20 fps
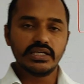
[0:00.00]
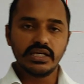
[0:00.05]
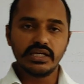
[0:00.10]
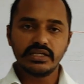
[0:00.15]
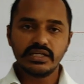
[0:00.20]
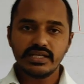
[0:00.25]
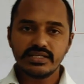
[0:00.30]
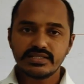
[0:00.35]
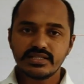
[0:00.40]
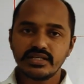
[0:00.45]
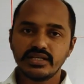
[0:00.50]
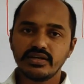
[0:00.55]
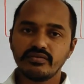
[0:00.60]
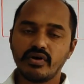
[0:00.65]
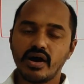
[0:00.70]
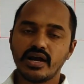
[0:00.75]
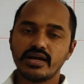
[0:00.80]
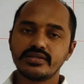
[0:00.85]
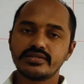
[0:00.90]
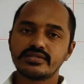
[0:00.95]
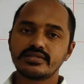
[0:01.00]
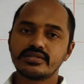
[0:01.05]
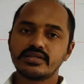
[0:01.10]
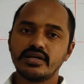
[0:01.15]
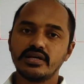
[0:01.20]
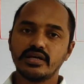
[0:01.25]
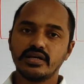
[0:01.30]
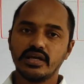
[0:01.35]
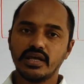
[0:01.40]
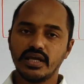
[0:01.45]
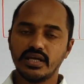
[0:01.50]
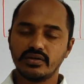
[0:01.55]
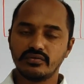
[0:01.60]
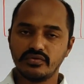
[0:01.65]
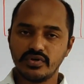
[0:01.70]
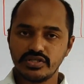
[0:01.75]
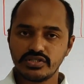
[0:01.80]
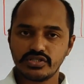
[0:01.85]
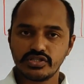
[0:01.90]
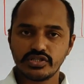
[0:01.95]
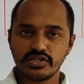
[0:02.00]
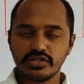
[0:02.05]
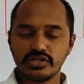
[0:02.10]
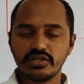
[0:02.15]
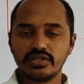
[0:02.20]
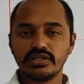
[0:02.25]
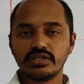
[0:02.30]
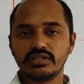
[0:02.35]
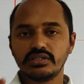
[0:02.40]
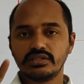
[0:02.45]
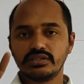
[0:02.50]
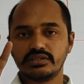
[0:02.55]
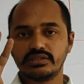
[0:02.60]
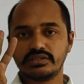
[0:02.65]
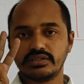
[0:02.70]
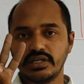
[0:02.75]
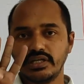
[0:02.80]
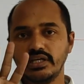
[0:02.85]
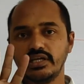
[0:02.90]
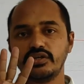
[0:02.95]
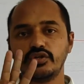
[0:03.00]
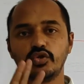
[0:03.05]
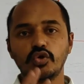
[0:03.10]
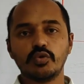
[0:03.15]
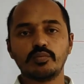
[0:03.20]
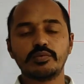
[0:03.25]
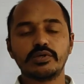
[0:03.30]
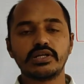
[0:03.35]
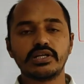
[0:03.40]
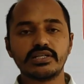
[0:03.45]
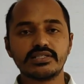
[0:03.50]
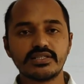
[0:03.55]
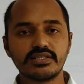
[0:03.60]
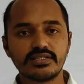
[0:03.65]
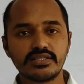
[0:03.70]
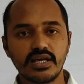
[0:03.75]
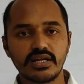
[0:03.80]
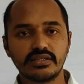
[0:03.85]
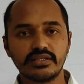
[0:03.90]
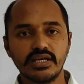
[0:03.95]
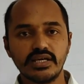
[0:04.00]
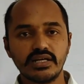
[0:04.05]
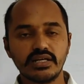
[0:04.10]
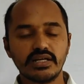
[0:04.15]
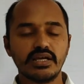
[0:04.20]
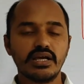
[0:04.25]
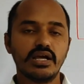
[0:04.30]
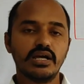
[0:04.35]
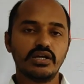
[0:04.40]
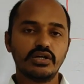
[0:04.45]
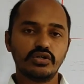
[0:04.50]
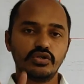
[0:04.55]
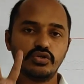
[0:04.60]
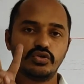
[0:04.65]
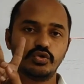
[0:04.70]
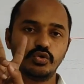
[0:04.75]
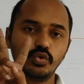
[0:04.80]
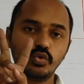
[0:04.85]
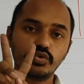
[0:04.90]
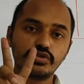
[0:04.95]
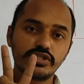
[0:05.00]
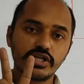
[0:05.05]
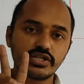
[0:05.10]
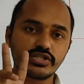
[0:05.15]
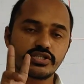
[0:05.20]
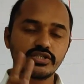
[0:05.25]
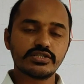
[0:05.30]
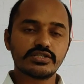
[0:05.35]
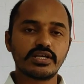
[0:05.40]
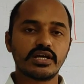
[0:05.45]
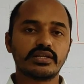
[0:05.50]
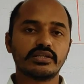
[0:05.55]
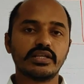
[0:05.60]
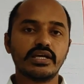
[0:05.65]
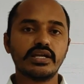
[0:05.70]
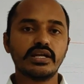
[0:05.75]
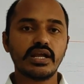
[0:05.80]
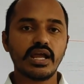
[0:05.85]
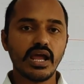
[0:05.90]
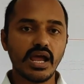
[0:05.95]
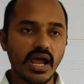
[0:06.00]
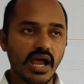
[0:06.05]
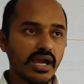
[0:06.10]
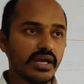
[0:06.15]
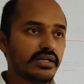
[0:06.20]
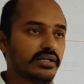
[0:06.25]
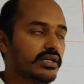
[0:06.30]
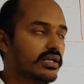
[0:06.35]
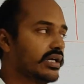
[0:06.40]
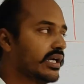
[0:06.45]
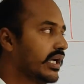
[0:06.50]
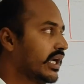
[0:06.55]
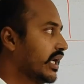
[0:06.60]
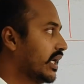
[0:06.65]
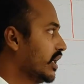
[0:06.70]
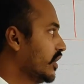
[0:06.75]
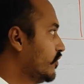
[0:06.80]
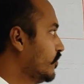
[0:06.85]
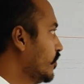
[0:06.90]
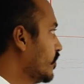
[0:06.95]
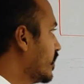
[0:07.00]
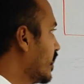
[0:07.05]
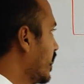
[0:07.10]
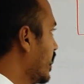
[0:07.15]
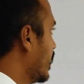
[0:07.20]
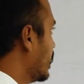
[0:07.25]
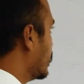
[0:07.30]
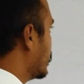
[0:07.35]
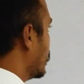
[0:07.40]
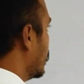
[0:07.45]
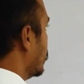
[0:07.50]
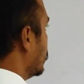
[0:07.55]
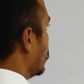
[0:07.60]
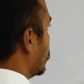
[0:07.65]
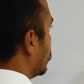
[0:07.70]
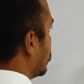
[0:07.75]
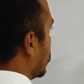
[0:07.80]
it is a device in which three doped regions are there, two junctions are there, and if you connect the